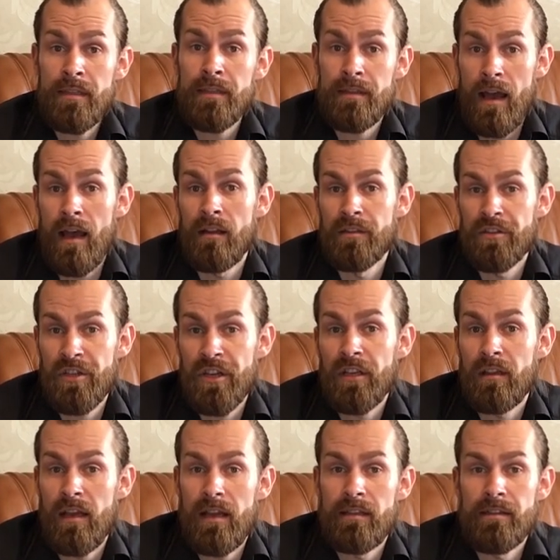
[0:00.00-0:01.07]
style
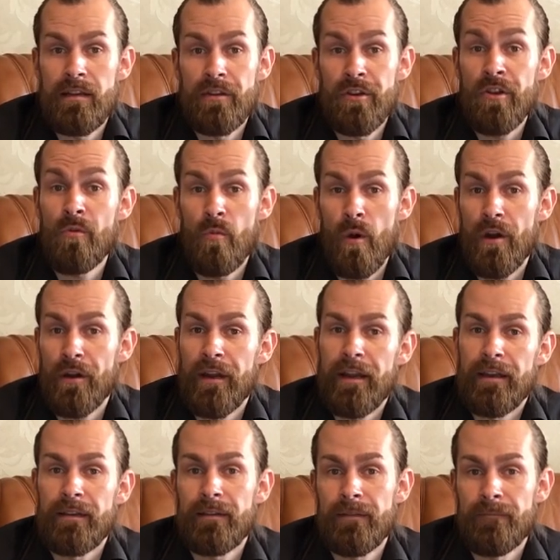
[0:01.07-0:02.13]
cheek lines are you wearing.